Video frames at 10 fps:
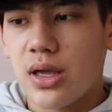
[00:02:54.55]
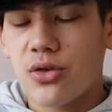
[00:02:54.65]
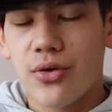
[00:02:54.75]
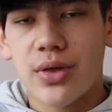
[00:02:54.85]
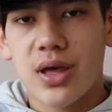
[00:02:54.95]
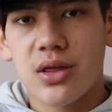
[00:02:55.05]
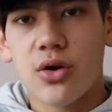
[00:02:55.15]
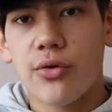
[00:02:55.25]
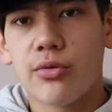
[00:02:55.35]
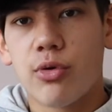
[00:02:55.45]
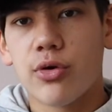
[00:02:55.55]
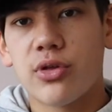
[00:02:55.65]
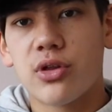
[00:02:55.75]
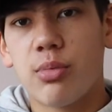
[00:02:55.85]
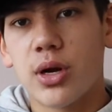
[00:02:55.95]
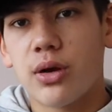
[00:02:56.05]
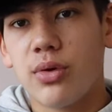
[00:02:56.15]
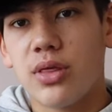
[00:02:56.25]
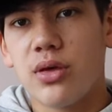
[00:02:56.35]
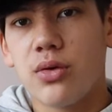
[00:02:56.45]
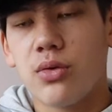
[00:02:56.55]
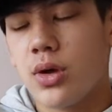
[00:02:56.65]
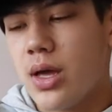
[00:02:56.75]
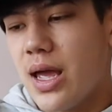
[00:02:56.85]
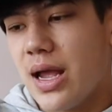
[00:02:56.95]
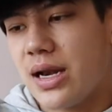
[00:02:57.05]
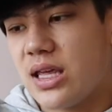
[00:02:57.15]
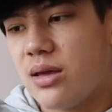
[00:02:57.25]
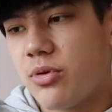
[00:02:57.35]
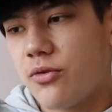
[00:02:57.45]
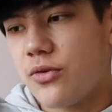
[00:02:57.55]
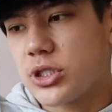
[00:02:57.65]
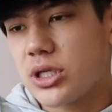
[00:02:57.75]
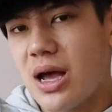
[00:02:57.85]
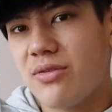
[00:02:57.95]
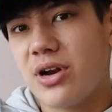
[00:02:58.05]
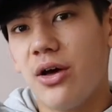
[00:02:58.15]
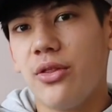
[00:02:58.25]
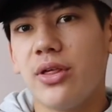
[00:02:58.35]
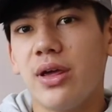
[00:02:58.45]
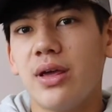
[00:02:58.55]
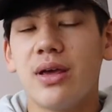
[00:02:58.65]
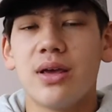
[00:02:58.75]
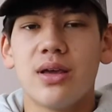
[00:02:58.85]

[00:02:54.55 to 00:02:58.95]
it's always worth it to bring it with you and to keep your fish alive and healthy.